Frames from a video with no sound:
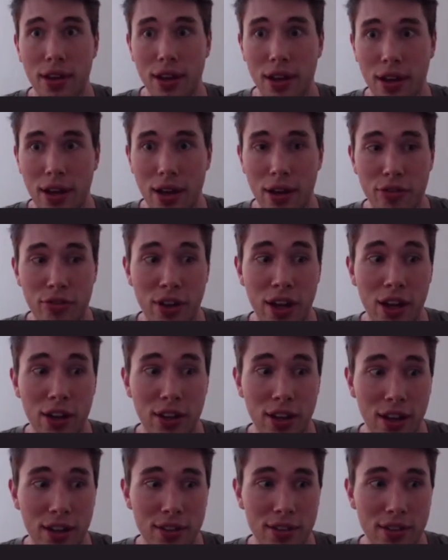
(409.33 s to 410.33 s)
a
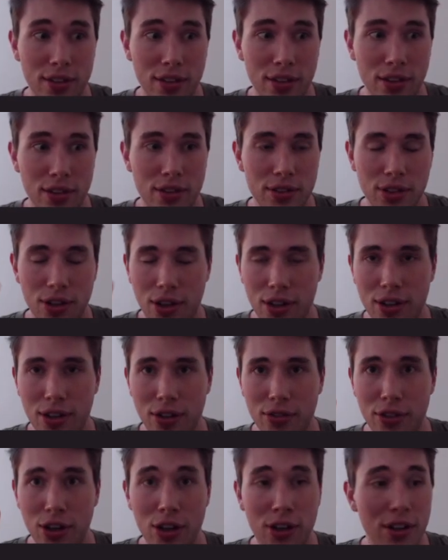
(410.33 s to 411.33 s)
vertex, sorry, not a
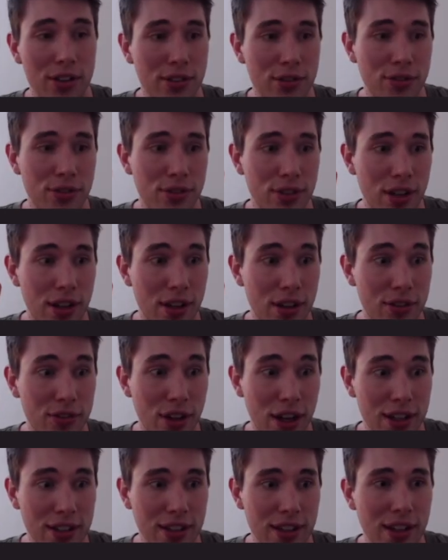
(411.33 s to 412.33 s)
vertex, a
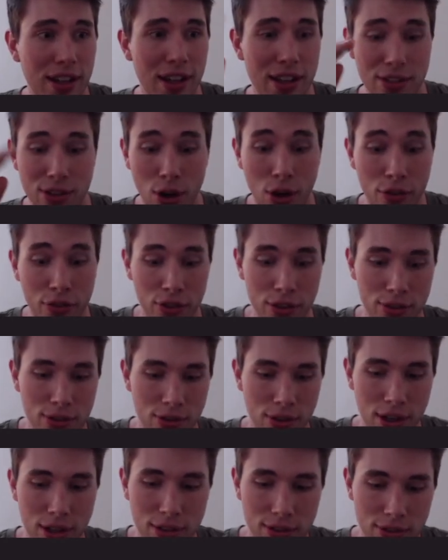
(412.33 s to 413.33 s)
vector is off the
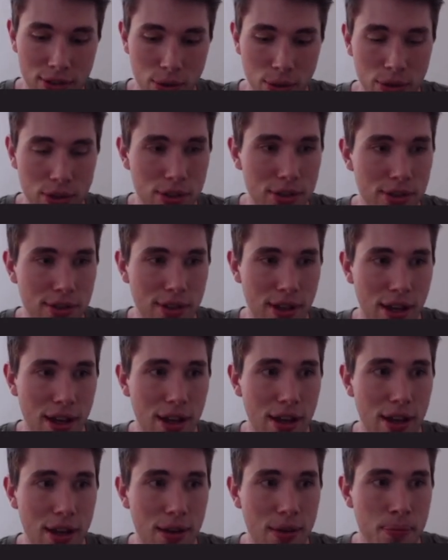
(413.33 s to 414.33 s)
screen. So we'll just
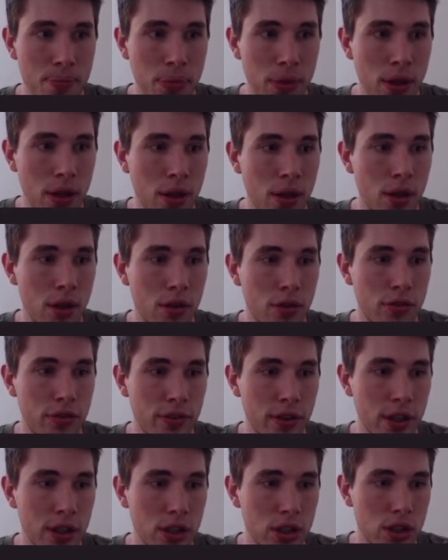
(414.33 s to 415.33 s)
say
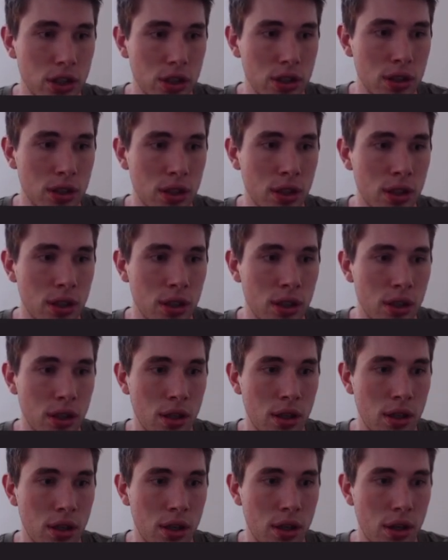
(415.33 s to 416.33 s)
function
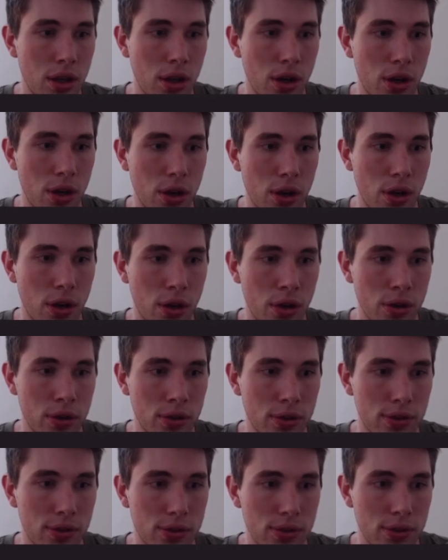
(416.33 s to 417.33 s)
on
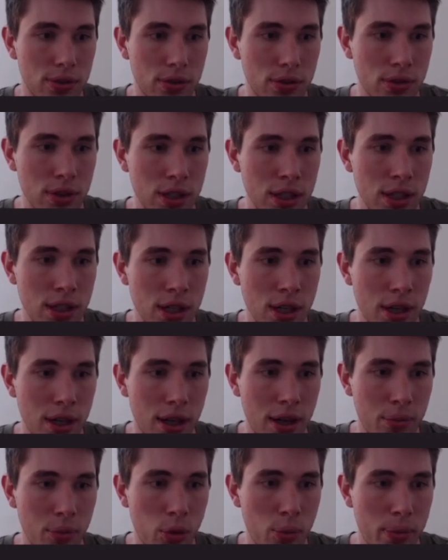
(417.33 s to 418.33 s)
screen,
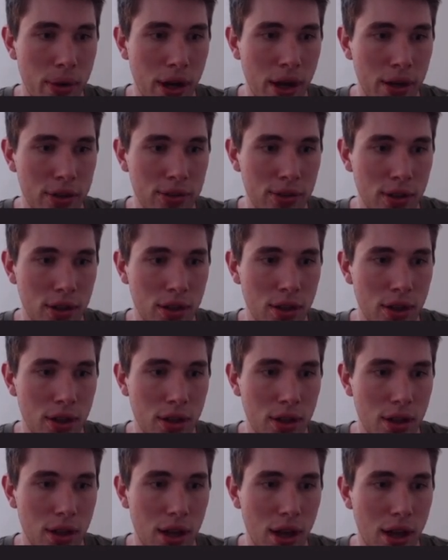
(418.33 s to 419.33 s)
and we'll pass in
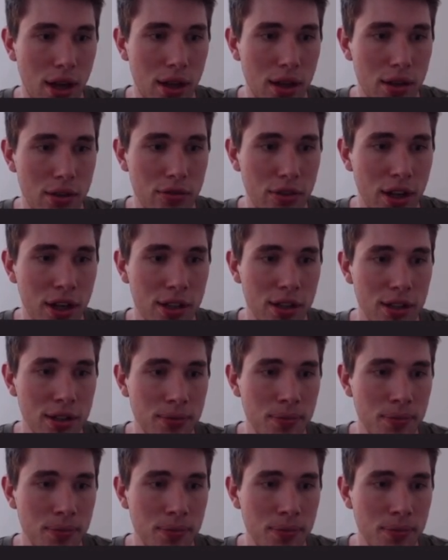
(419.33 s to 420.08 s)
a vector.